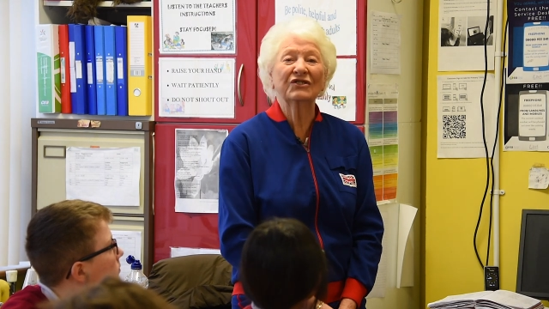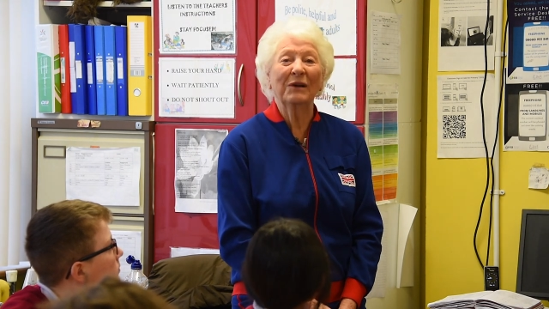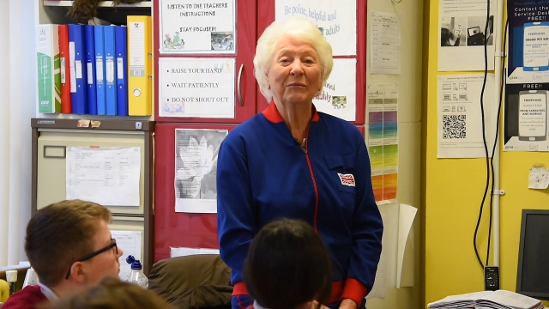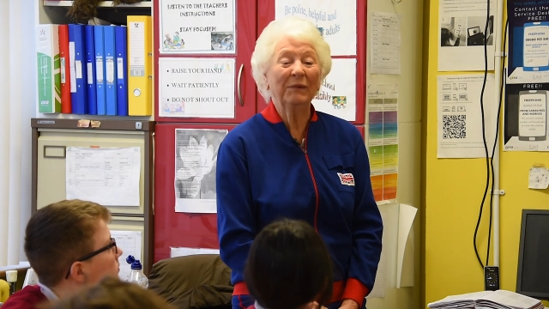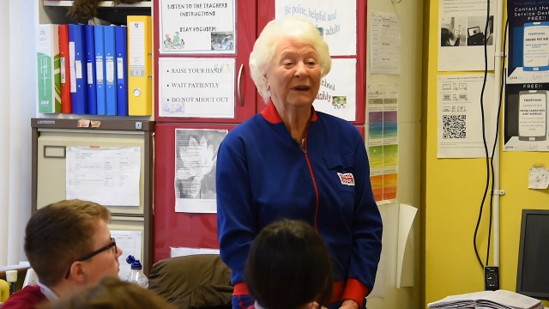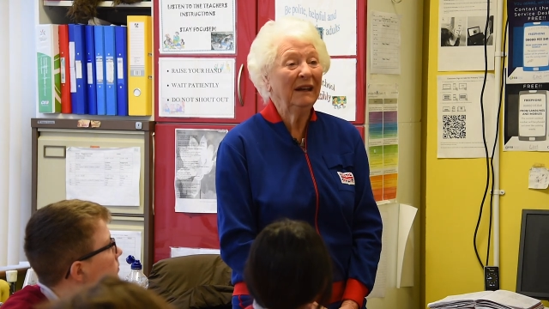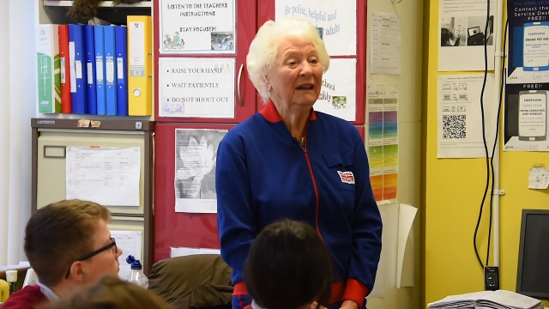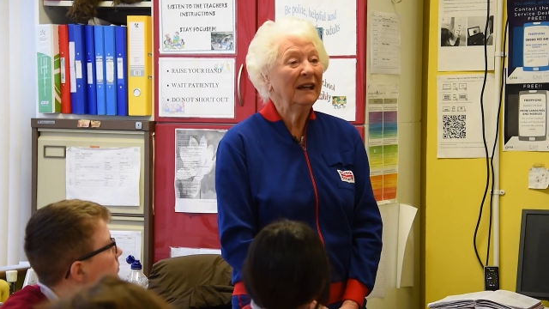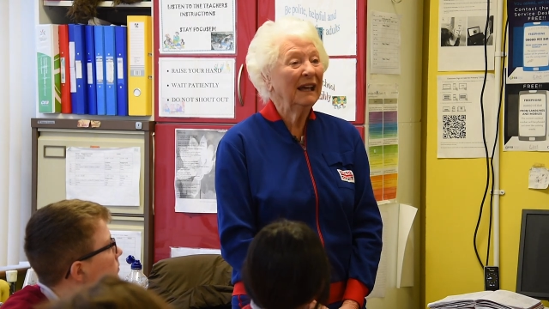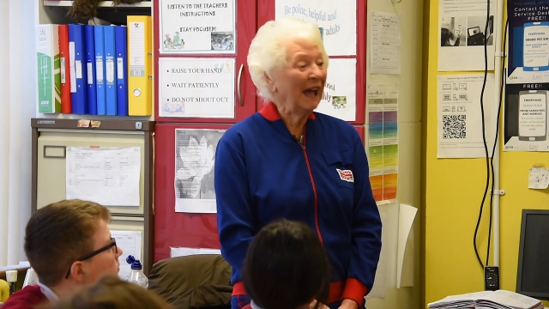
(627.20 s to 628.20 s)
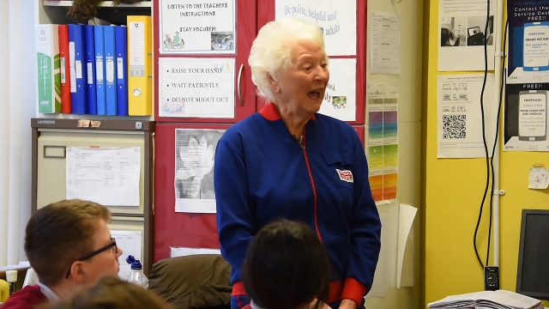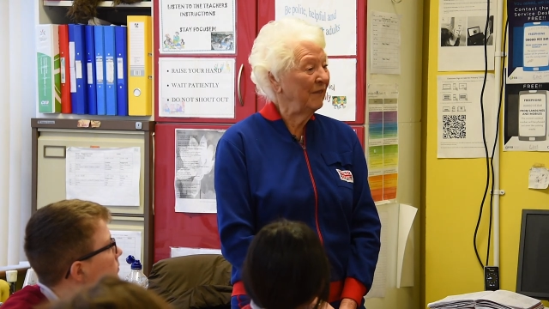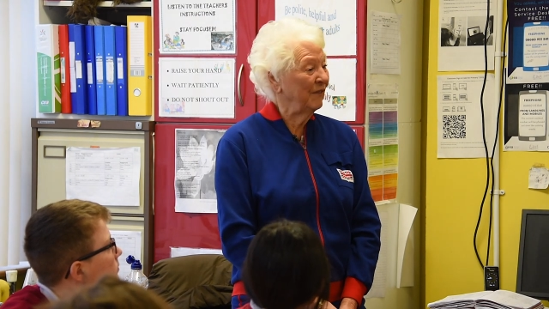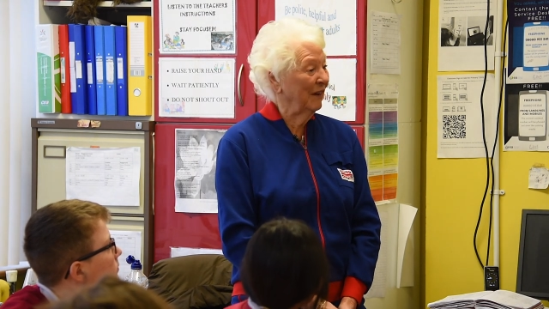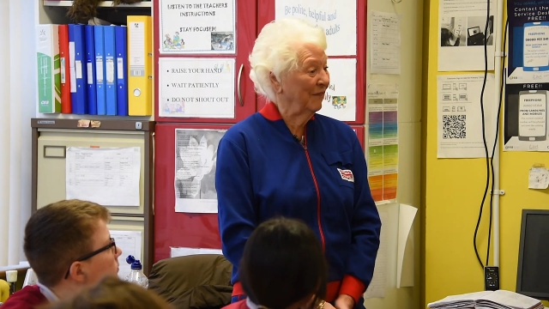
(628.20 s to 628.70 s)
Speaker 1: jump. And I
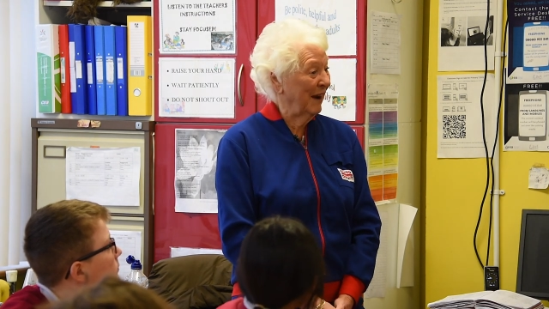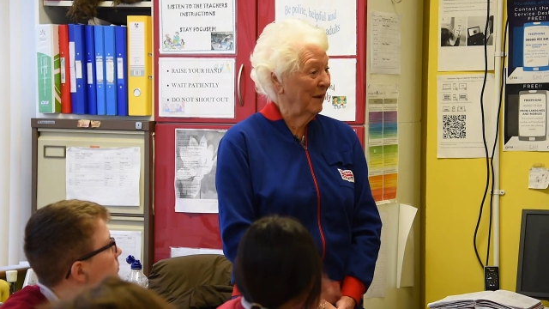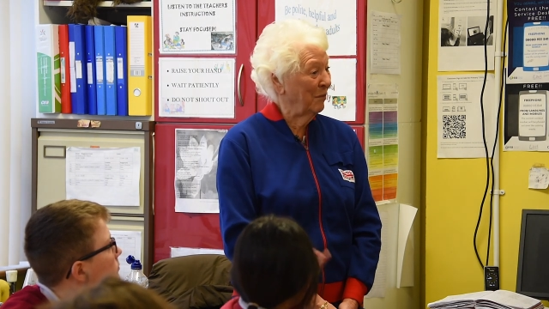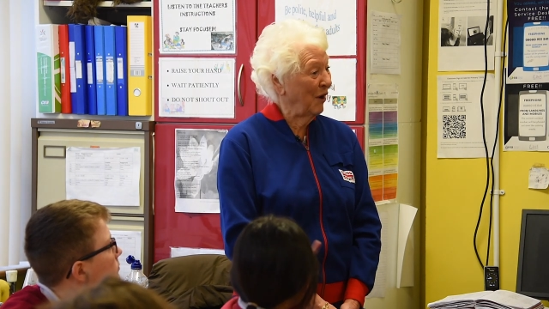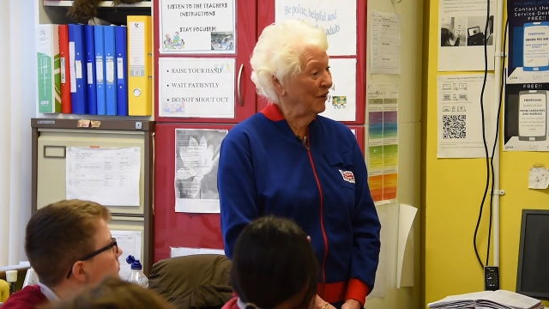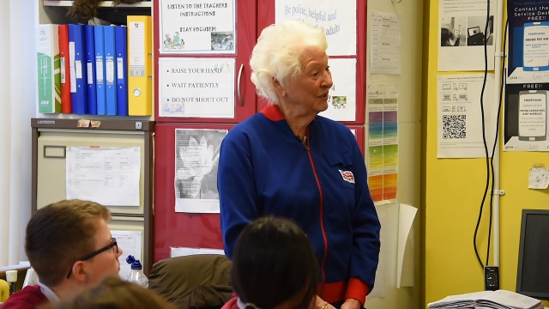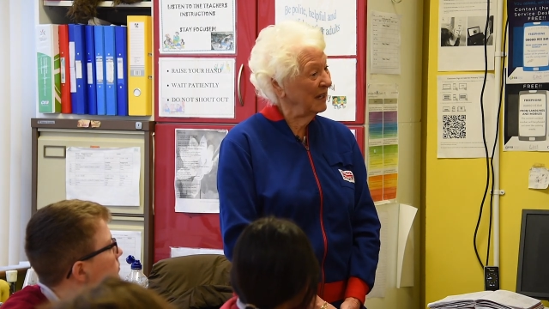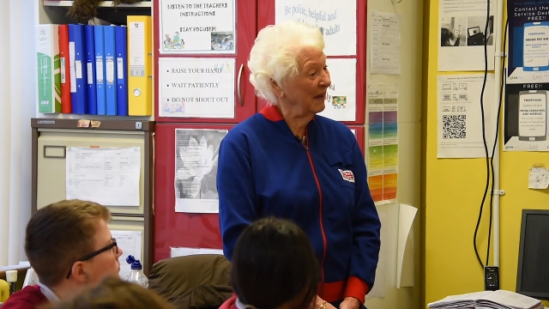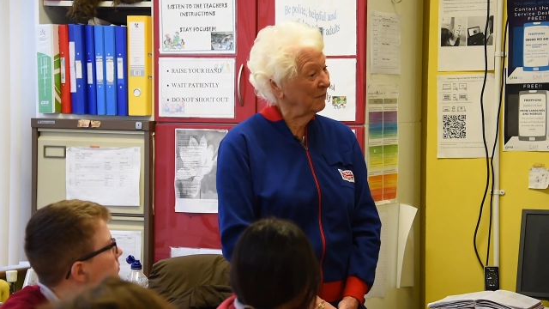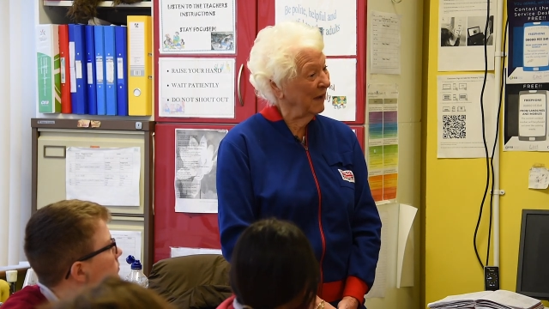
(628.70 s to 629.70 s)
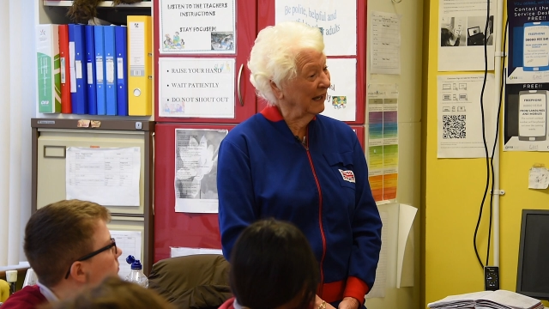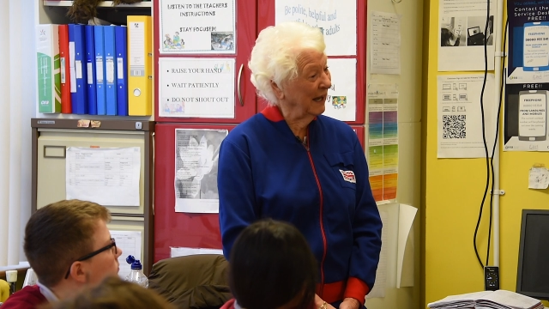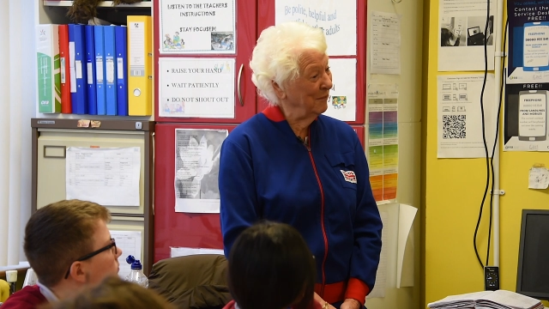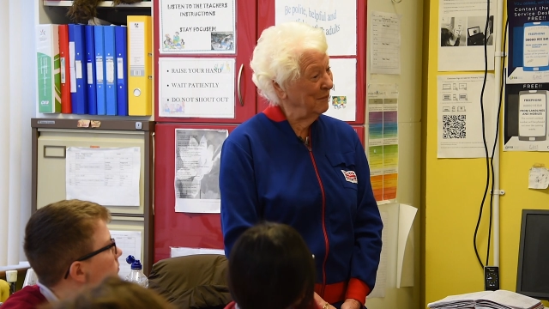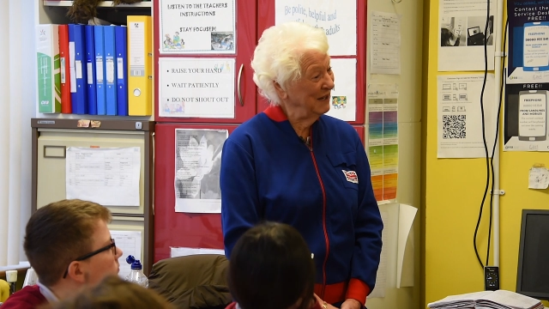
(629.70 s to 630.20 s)
felt very proud to have my
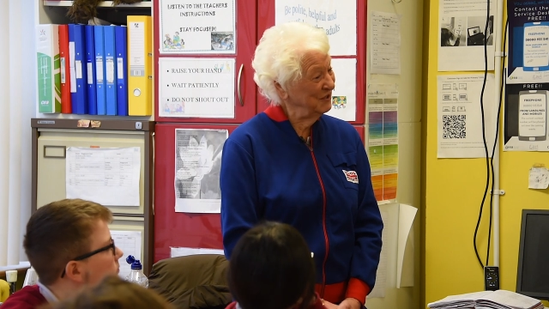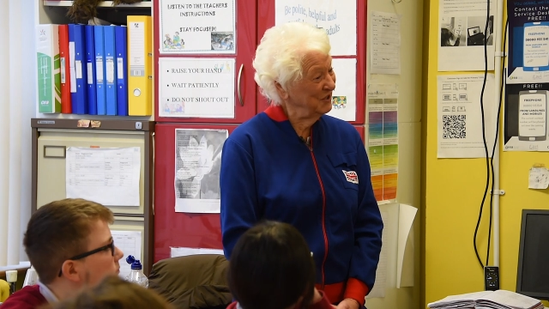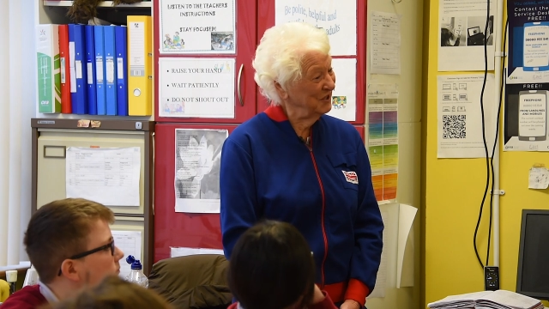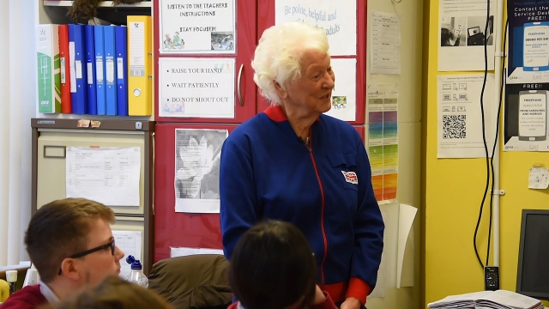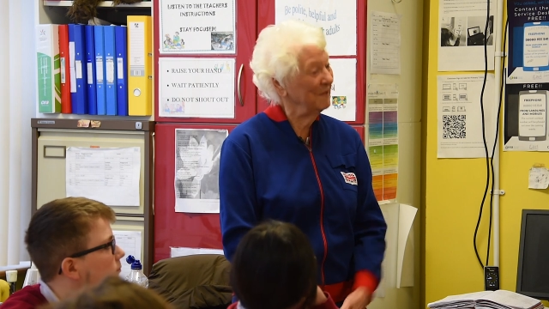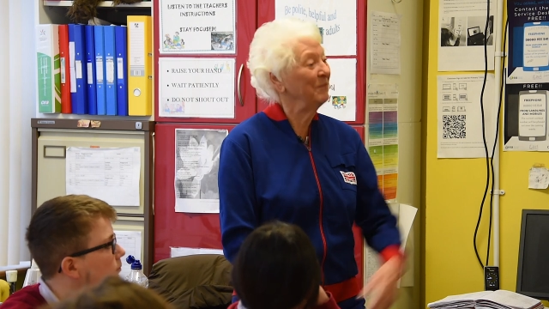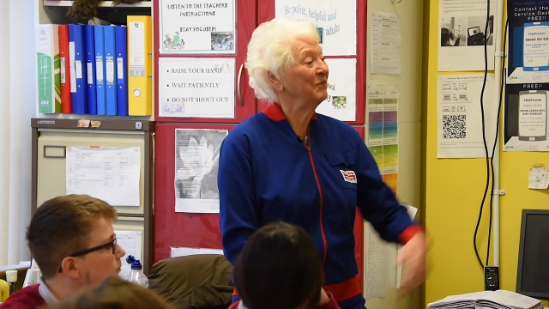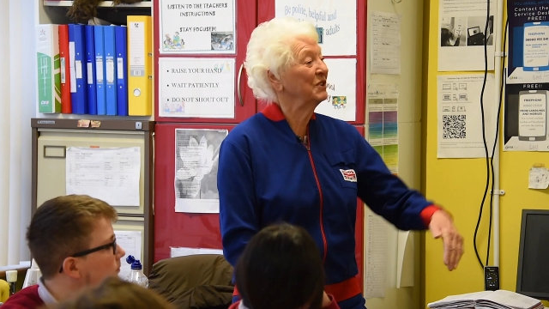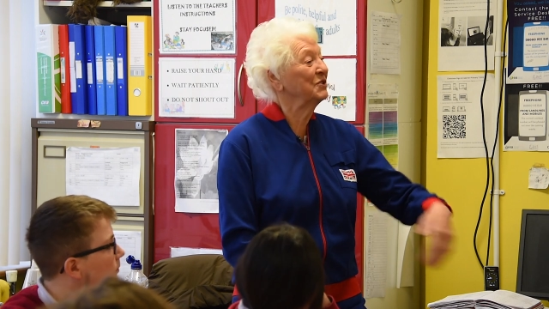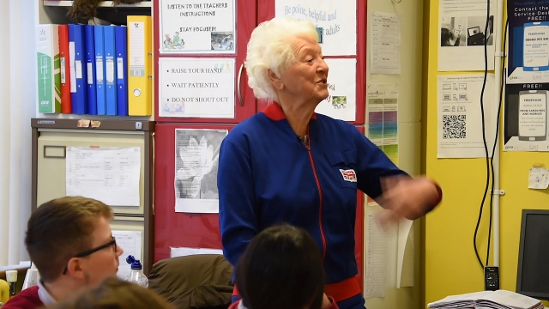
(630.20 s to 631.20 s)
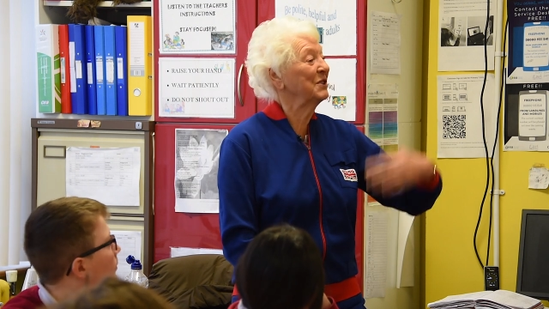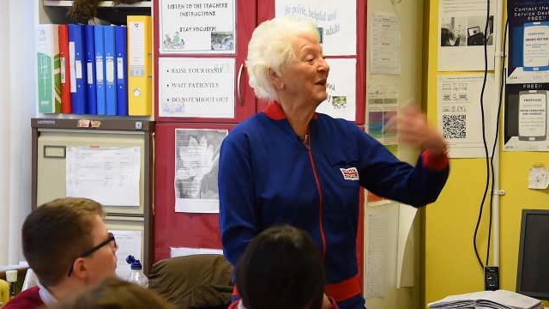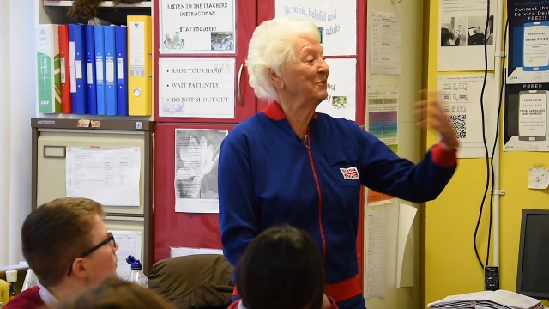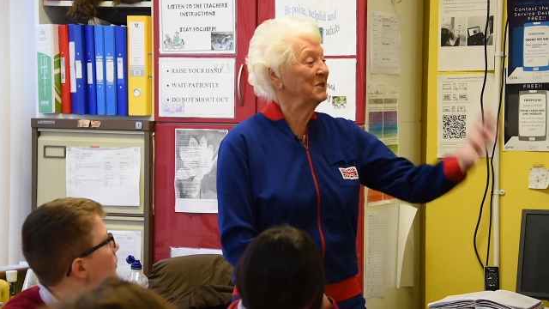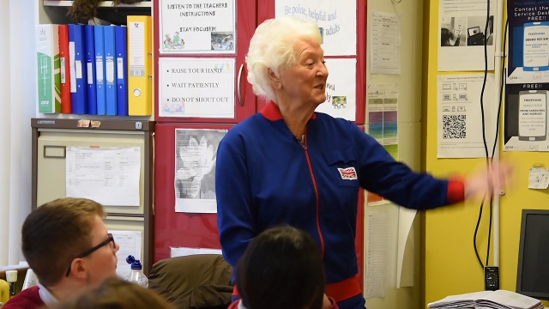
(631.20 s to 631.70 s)
name mentioned, so
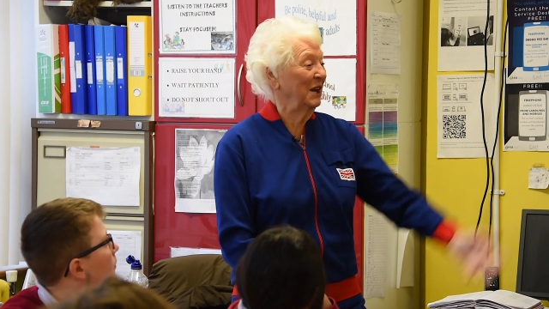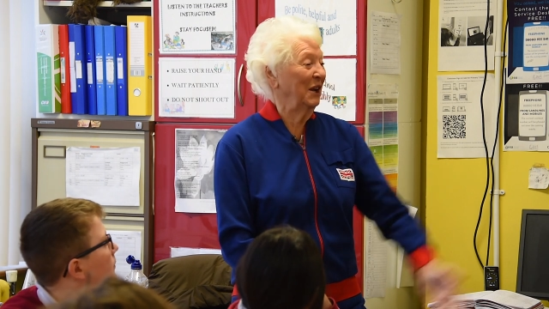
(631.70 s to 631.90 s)
that was an